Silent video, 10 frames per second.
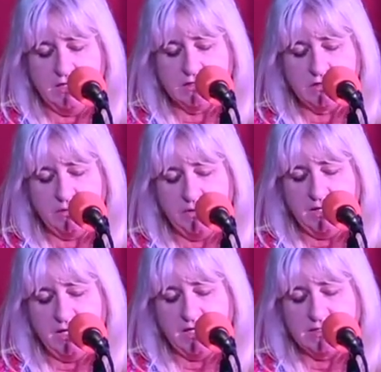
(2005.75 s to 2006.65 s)

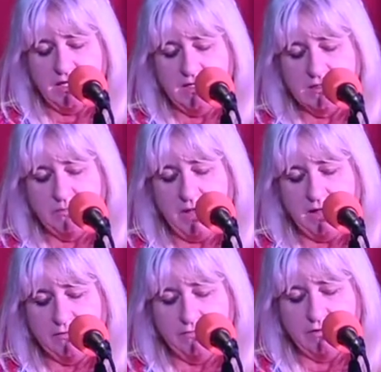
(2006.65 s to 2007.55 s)
sobbing as each
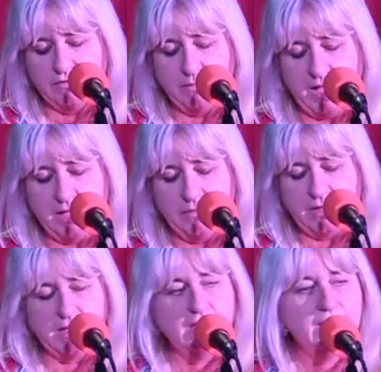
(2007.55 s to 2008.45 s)
mouthful of
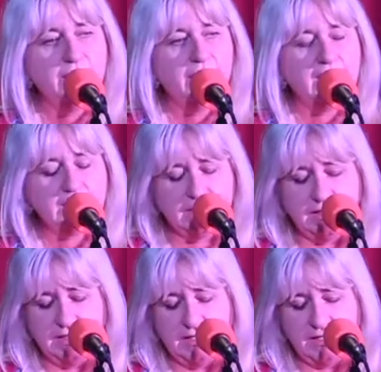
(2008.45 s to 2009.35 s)
paper made it
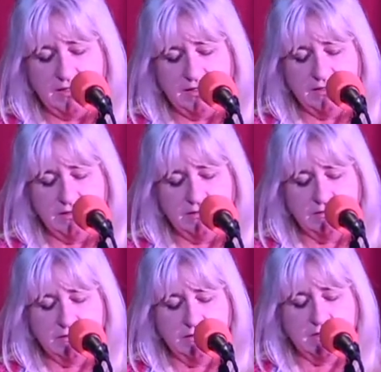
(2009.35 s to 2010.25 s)
clear
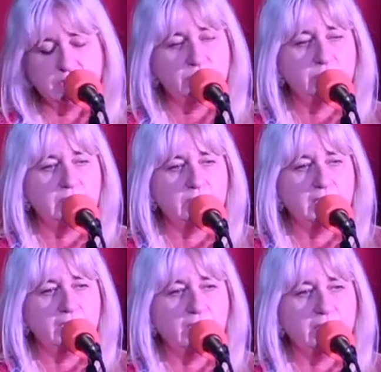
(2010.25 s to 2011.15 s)
that you wouldn't
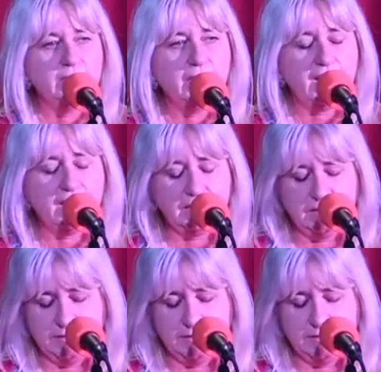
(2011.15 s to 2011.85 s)
be going back.